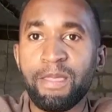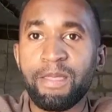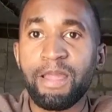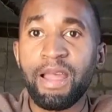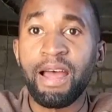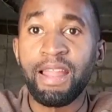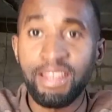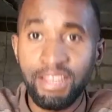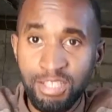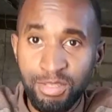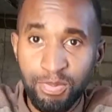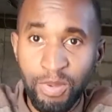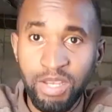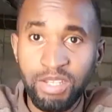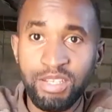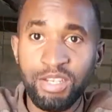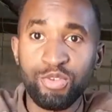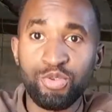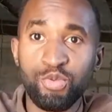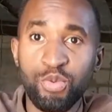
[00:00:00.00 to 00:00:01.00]
an
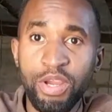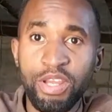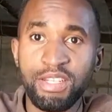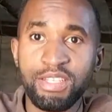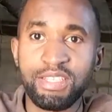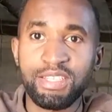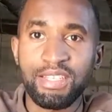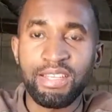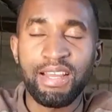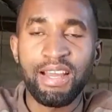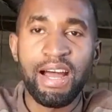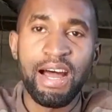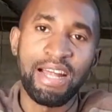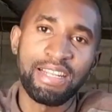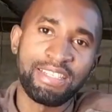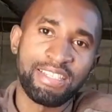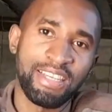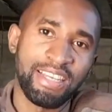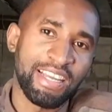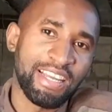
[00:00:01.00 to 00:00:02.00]
expected weight
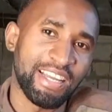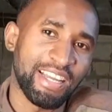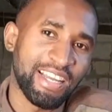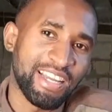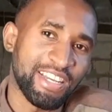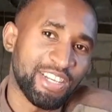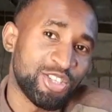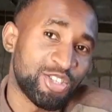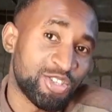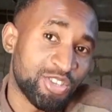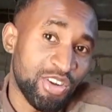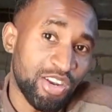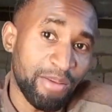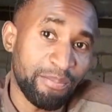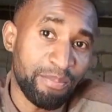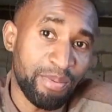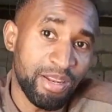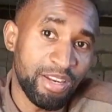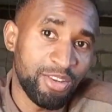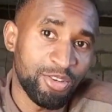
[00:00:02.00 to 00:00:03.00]
at a shorter
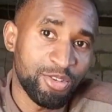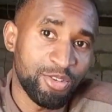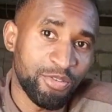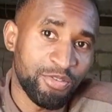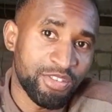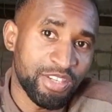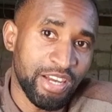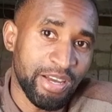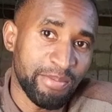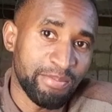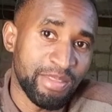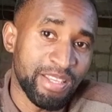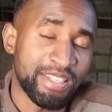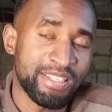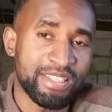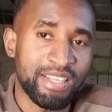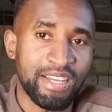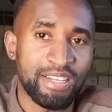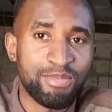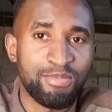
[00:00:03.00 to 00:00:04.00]
period of time, they
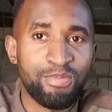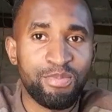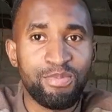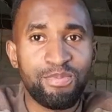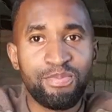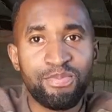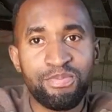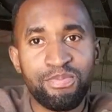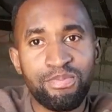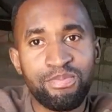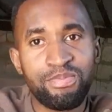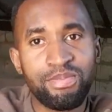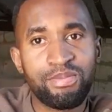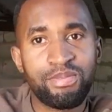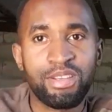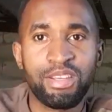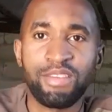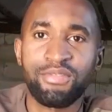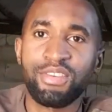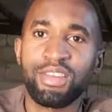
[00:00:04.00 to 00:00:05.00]
start
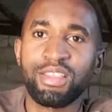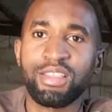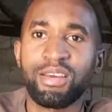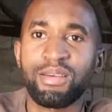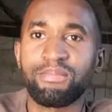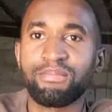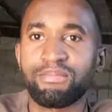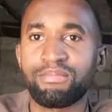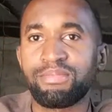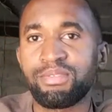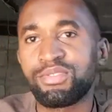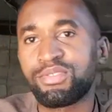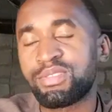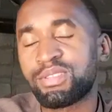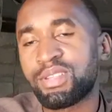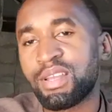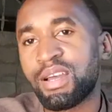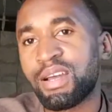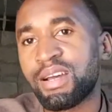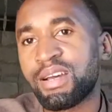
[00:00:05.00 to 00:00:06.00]
giving them
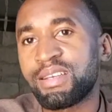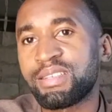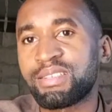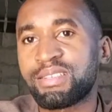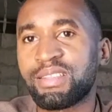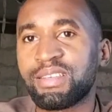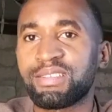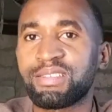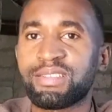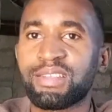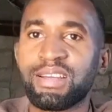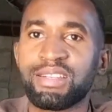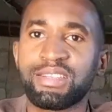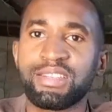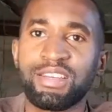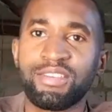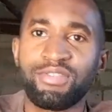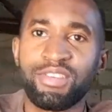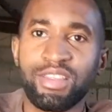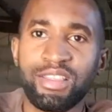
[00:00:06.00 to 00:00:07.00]
boosters, they start
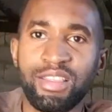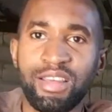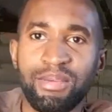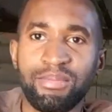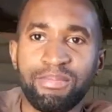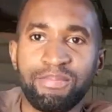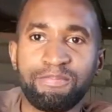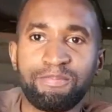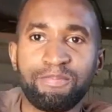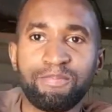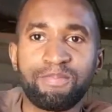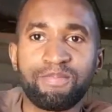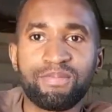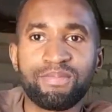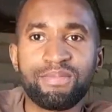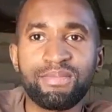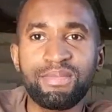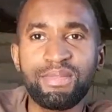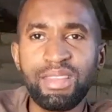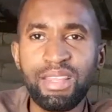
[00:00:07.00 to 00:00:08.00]
giving them
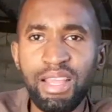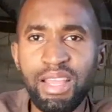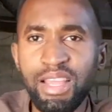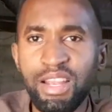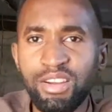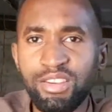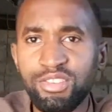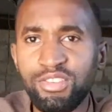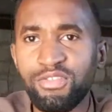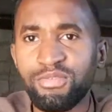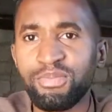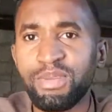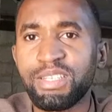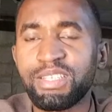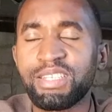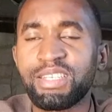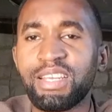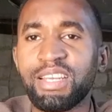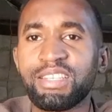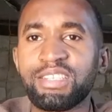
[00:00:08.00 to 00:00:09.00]
a lot of
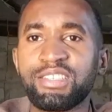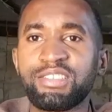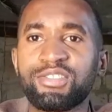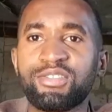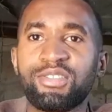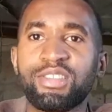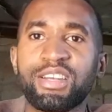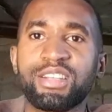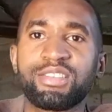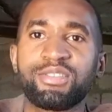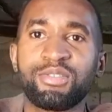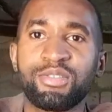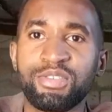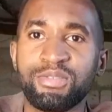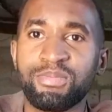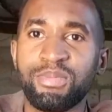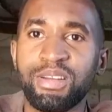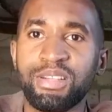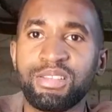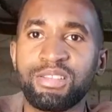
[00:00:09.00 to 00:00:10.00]
medication so that those
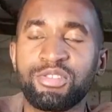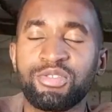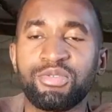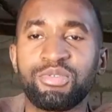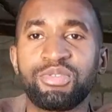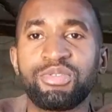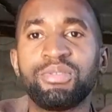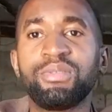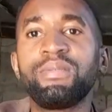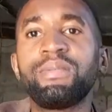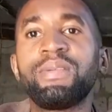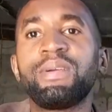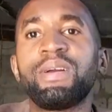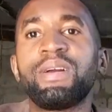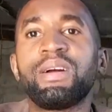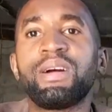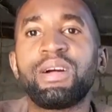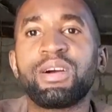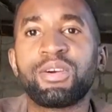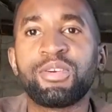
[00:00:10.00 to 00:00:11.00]
birds should
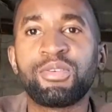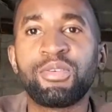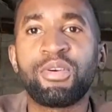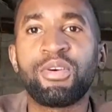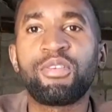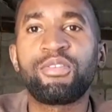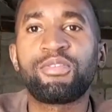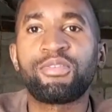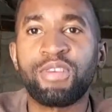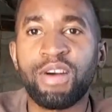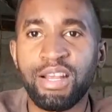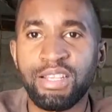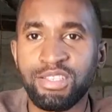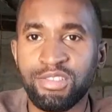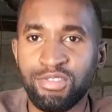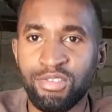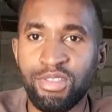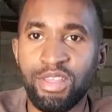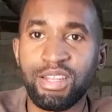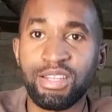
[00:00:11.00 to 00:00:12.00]
grow fast,
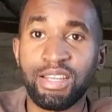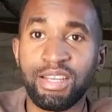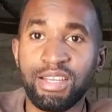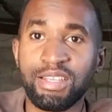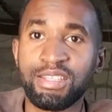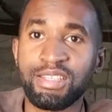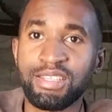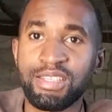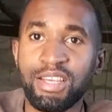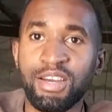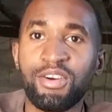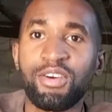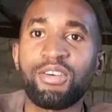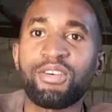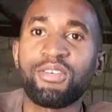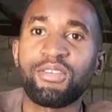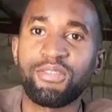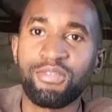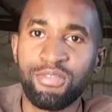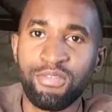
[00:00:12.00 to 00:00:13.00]
so that they can sell
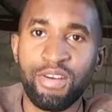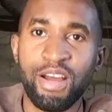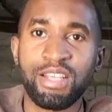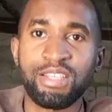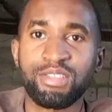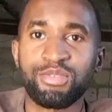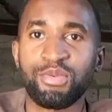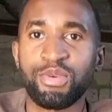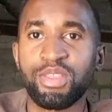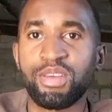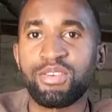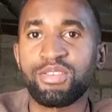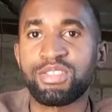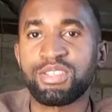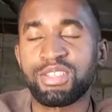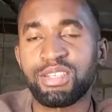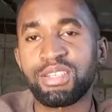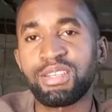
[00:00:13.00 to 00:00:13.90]
fast without